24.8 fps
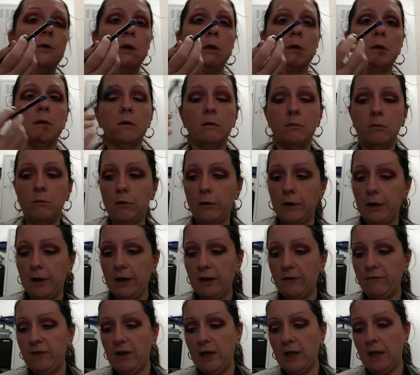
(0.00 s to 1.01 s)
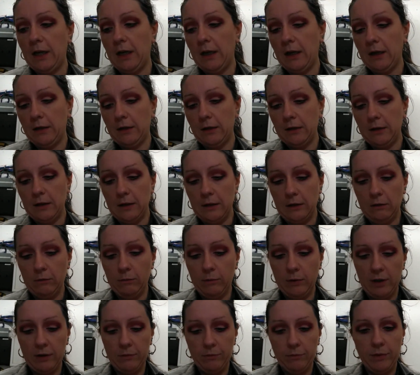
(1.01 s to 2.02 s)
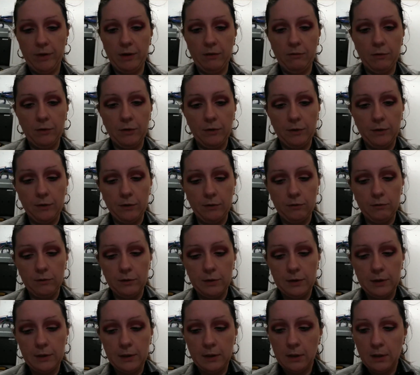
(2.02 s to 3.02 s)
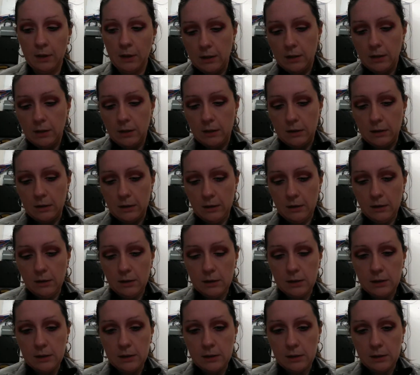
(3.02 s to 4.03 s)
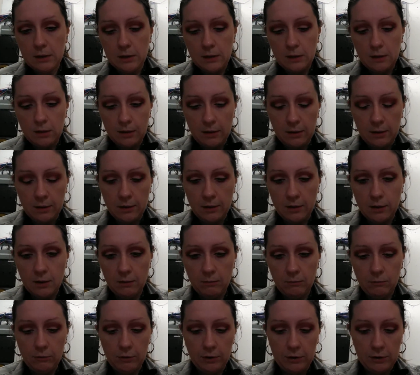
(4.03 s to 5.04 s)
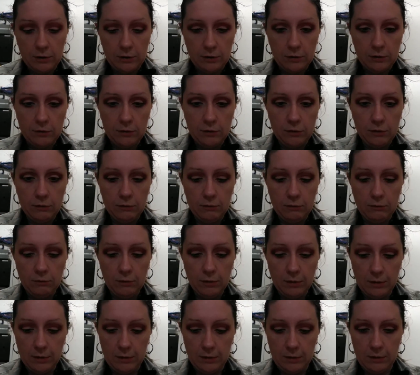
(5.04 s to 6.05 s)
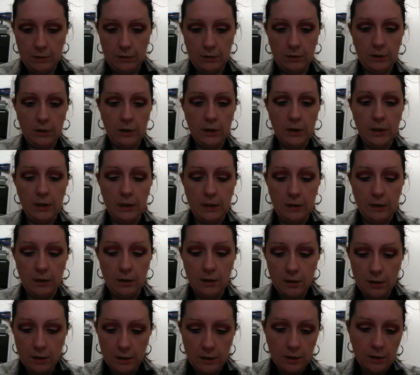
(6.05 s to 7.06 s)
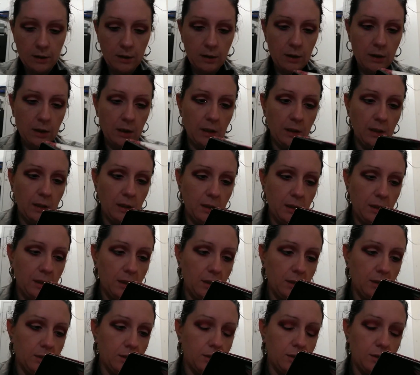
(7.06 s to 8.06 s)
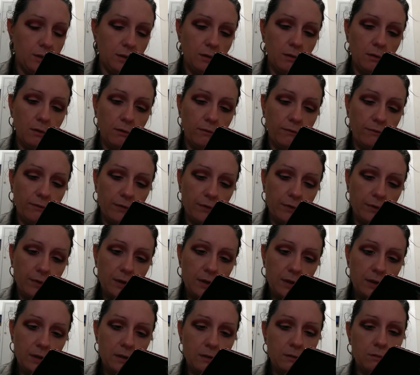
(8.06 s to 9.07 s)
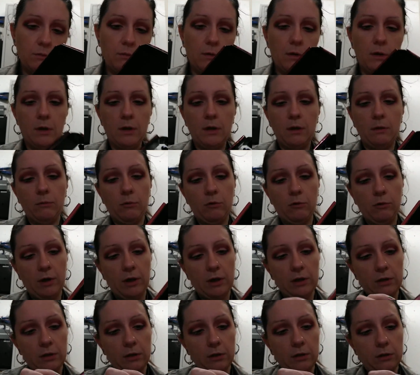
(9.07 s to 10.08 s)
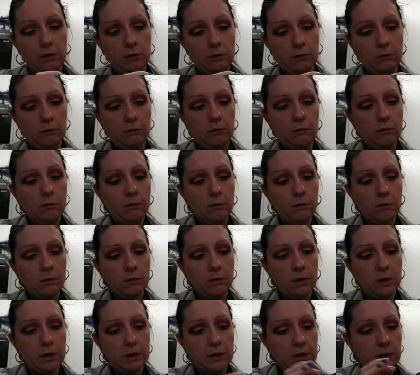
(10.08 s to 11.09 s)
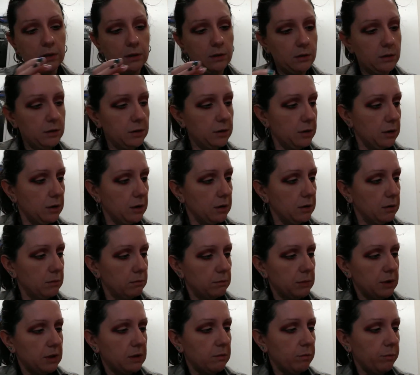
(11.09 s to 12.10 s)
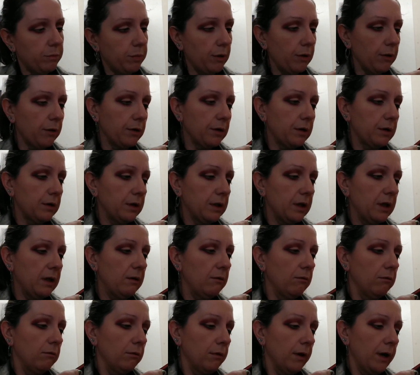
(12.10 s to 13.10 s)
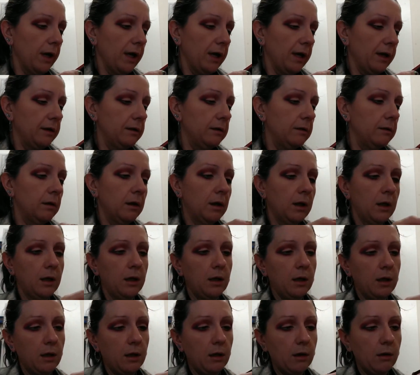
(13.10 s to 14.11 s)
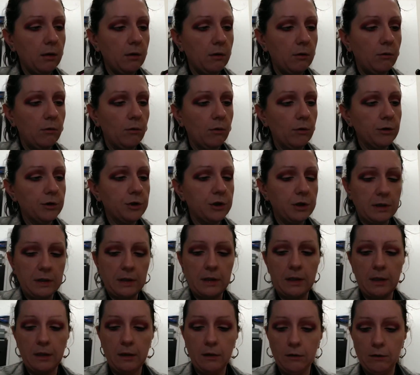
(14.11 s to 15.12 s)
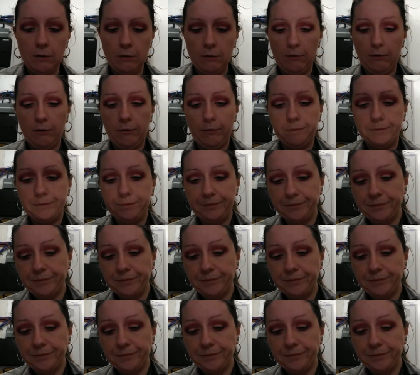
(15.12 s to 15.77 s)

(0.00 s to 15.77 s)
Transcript: be a little more heavy-handed than you might be with others. Next, I'm going to do the lid. So for this one, I'm going to do this sparkly red, gorgeous killer.